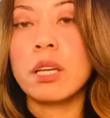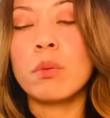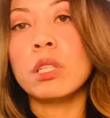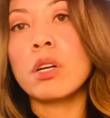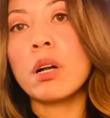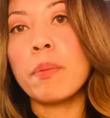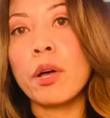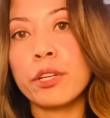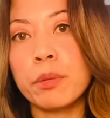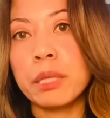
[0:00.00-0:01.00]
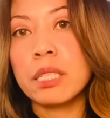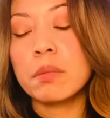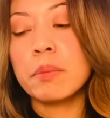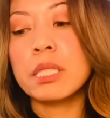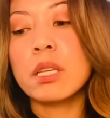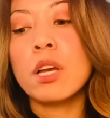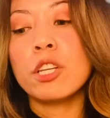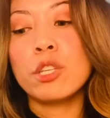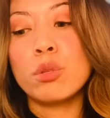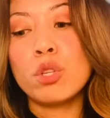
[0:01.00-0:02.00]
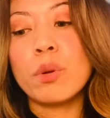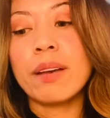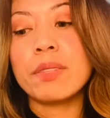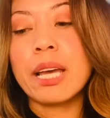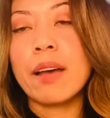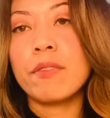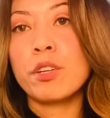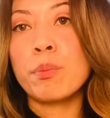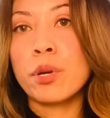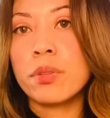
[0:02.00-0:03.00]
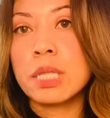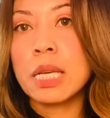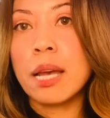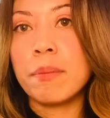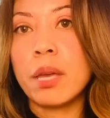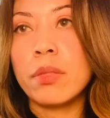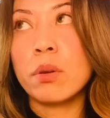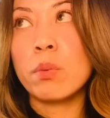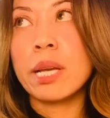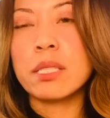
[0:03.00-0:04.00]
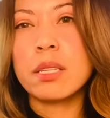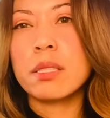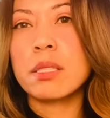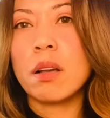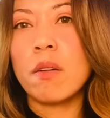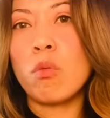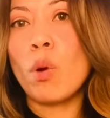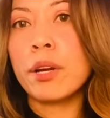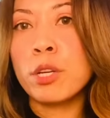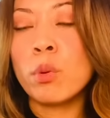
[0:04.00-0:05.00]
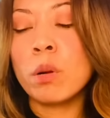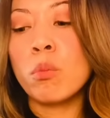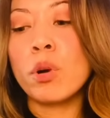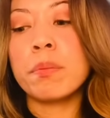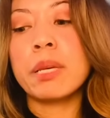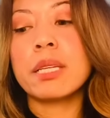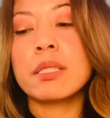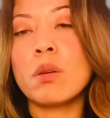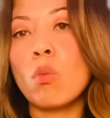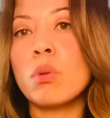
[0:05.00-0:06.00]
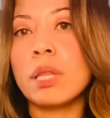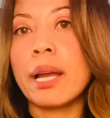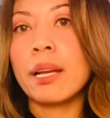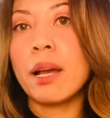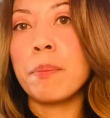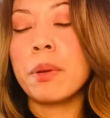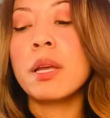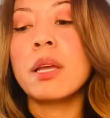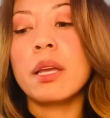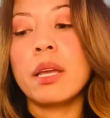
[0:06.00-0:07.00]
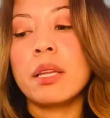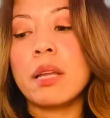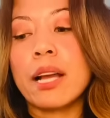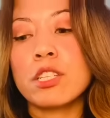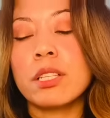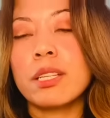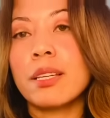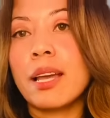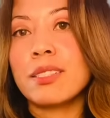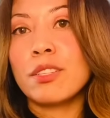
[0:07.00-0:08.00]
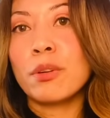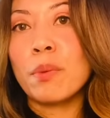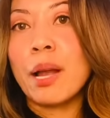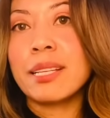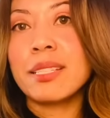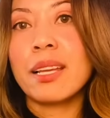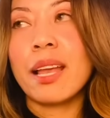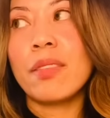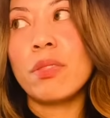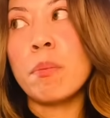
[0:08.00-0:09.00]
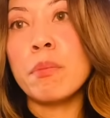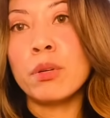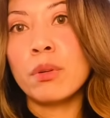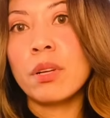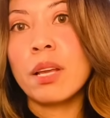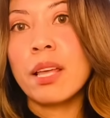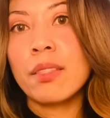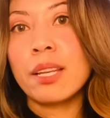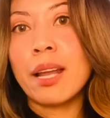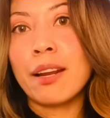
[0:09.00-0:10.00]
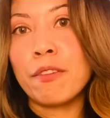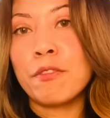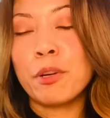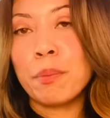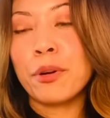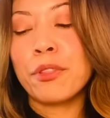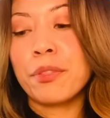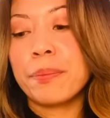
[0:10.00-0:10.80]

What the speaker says: It will look up all your placements. You do have to have your birth time and the resonance of where you were born because it won't line up. It actually gets your rising and the moon the night of your birth.